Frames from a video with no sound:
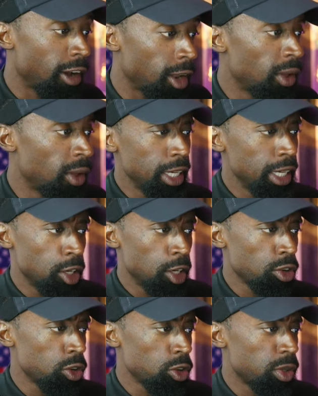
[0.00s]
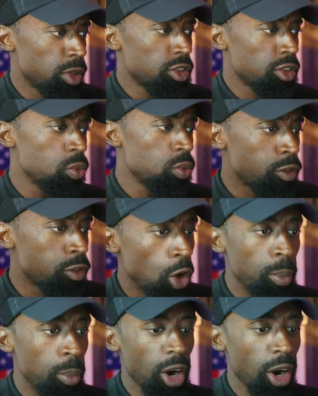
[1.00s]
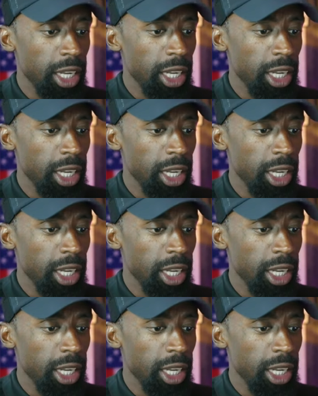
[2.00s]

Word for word: And also, this is with no marketing.